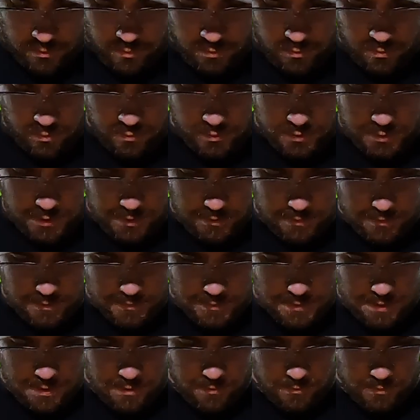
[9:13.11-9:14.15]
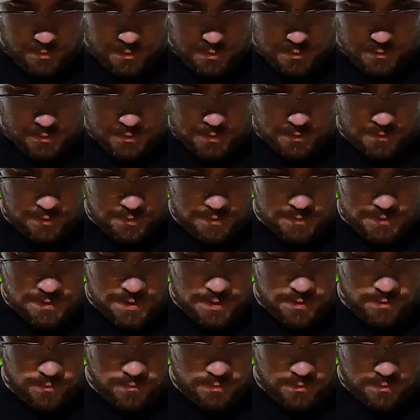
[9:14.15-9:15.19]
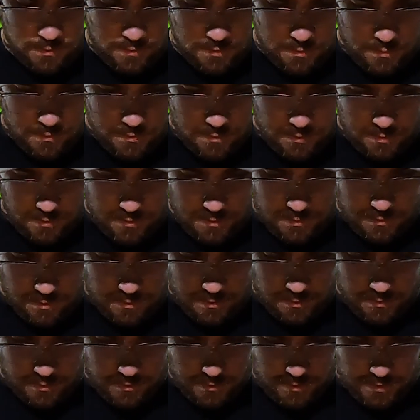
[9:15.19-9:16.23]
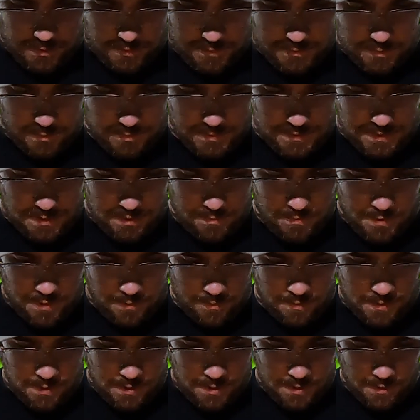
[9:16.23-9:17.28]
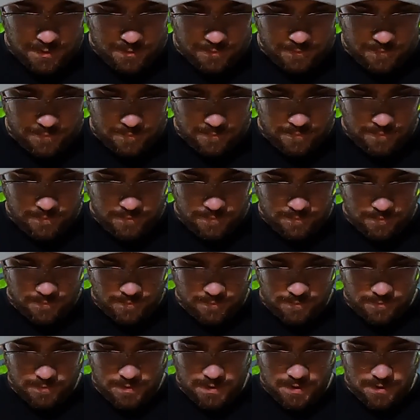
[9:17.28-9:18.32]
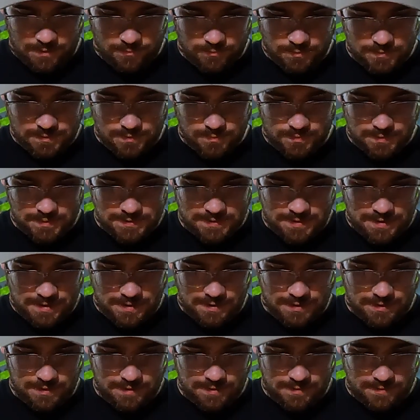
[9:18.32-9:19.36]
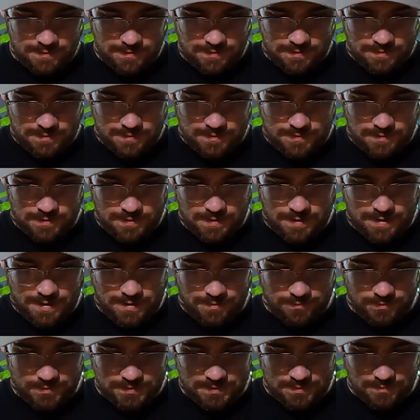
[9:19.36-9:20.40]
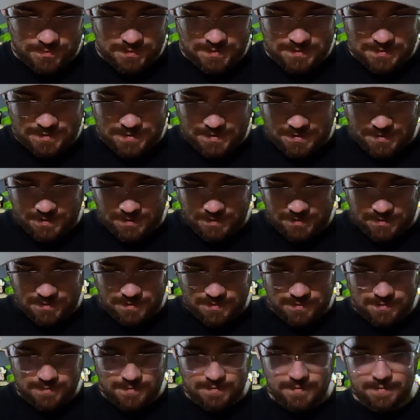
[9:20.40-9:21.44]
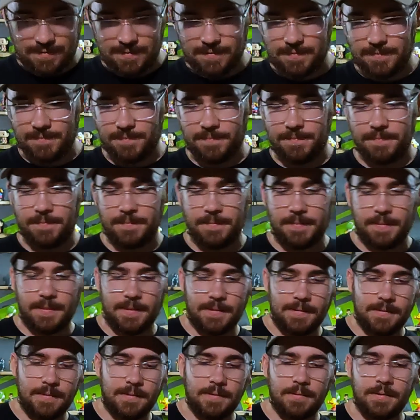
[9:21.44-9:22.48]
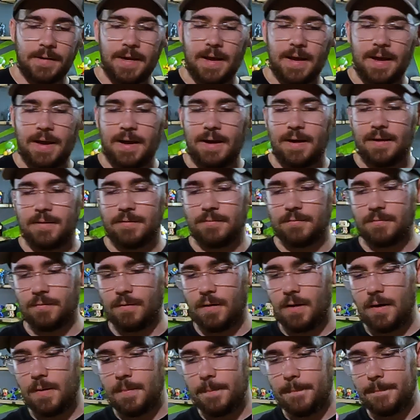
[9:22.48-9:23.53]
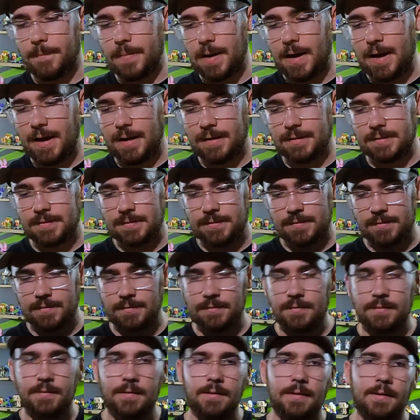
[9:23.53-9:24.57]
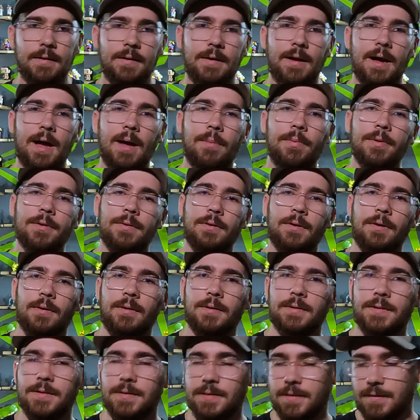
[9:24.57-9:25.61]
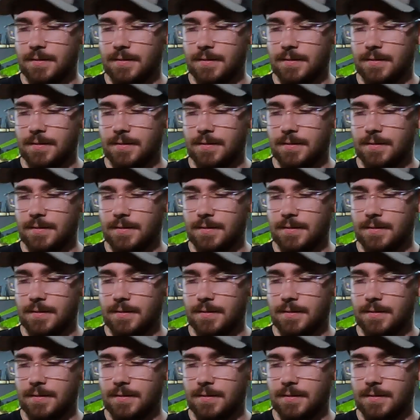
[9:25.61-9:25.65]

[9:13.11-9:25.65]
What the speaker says: Ooh, check this out. Check this out. He's upset about that. That was a mistake. That was a mistake. You can't drop bats in a Goblin Curse.